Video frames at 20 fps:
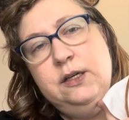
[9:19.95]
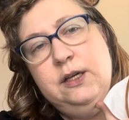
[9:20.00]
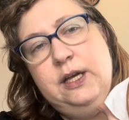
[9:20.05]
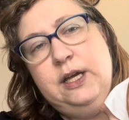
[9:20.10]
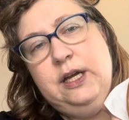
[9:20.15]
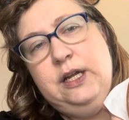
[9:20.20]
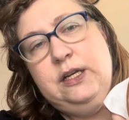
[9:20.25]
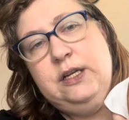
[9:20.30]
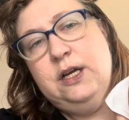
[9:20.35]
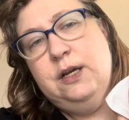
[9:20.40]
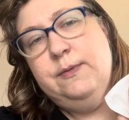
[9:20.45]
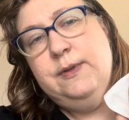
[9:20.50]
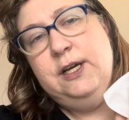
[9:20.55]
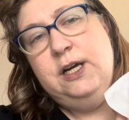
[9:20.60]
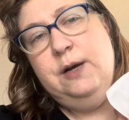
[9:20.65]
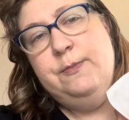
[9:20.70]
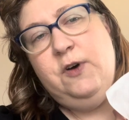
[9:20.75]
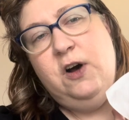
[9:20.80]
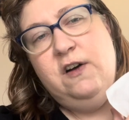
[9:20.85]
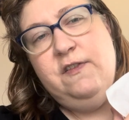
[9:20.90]
And I
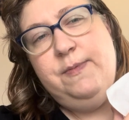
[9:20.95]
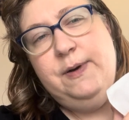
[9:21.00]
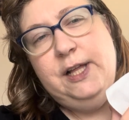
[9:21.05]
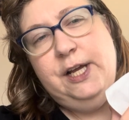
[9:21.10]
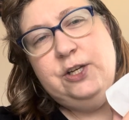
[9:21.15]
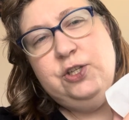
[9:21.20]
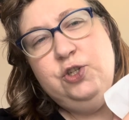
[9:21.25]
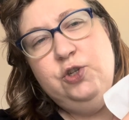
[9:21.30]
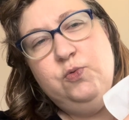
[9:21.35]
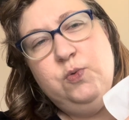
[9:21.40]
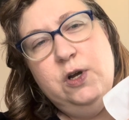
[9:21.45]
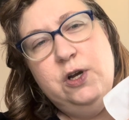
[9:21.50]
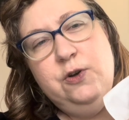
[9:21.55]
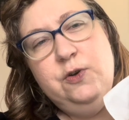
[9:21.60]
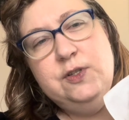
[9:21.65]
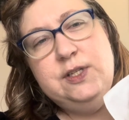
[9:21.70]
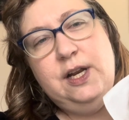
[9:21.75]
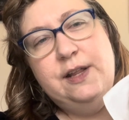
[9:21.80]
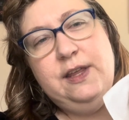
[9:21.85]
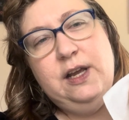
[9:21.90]
think I'm off by like 2
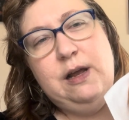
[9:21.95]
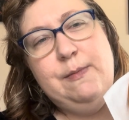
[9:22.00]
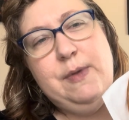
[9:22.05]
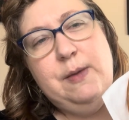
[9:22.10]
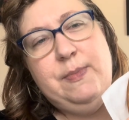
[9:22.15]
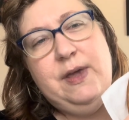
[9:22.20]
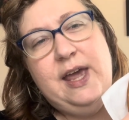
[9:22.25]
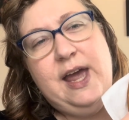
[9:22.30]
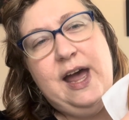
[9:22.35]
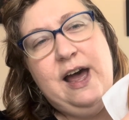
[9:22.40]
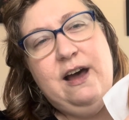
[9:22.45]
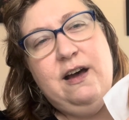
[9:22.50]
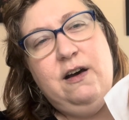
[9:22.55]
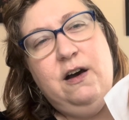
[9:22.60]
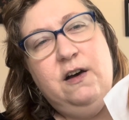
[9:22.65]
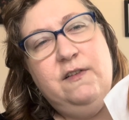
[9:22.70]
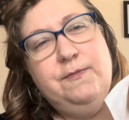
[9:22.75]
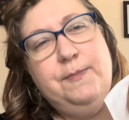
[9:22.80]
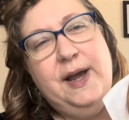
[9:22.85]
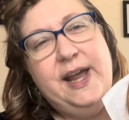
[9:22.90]
rows, and I think I may be
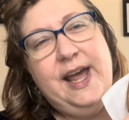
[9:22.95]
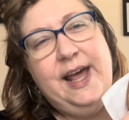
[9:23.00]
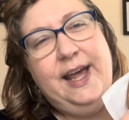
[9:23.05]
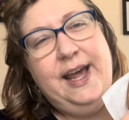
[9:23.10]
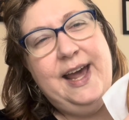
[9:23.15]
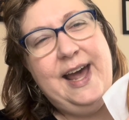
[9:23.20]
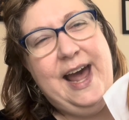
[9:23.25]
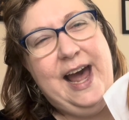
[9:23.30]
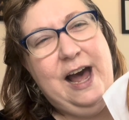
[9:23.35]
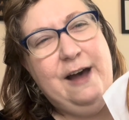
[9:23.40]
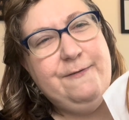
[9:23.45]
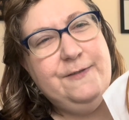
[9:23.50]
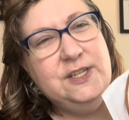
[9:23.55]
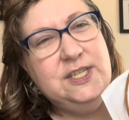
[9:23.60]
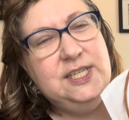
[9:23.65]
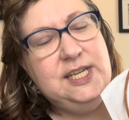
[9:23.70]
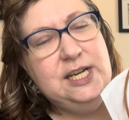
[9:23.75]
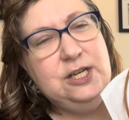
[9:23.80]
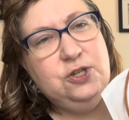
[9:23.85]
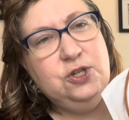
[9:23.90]
off by like half a
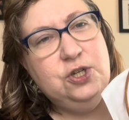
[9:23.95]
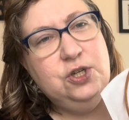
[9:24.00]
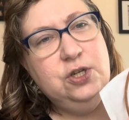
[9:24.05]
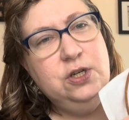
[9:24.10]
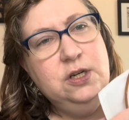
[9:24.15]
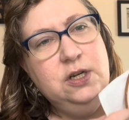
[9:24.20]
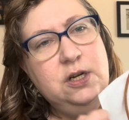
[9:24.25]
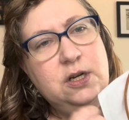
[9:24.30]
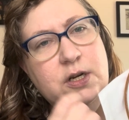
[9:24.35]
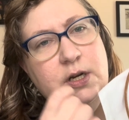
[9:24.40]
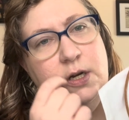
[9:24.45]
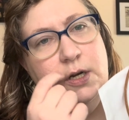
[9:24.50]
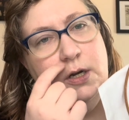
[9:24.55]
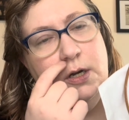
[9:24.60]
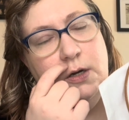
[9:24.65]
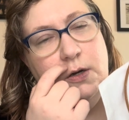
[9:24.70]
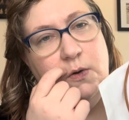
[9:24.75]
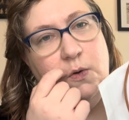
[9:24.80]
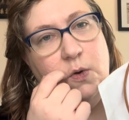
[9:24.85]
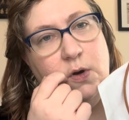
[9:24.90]
stitch
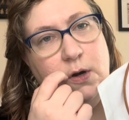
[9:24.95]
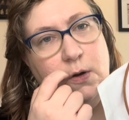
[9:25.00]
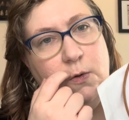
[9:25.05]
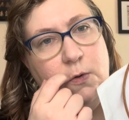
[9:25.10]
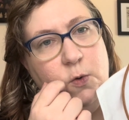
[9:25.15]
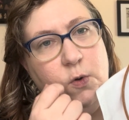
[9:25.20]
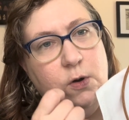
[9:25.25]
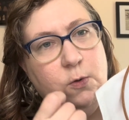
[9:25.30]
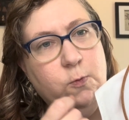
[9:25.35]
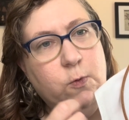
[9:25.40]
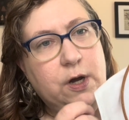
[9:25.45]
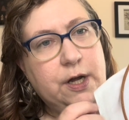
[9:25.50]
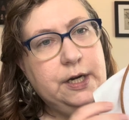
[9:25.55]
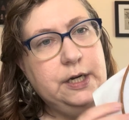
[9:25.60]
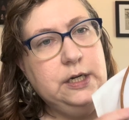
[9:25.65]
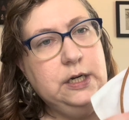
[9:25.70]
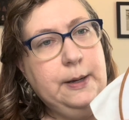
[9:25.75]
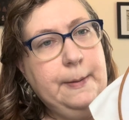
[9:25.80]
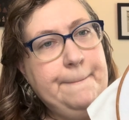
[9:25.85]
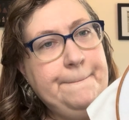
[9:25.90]
or
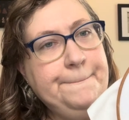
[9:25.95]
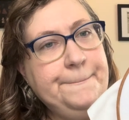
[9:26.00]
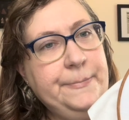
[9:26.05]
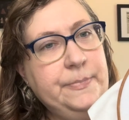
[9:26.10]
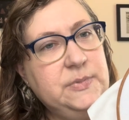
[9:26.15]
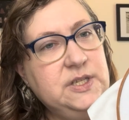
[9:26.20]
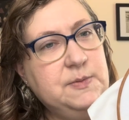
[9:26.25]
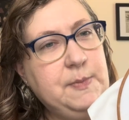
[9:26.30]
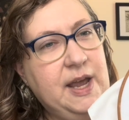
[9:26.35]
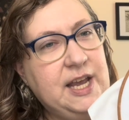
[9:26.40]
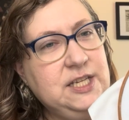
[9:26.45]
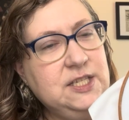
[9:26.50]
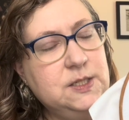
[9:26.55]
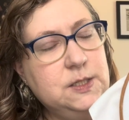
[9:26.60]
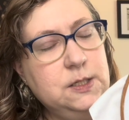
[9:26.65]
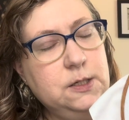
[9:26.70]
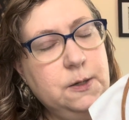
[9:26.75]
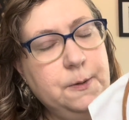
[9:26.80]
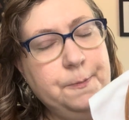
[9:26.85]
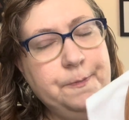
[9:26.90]
1 space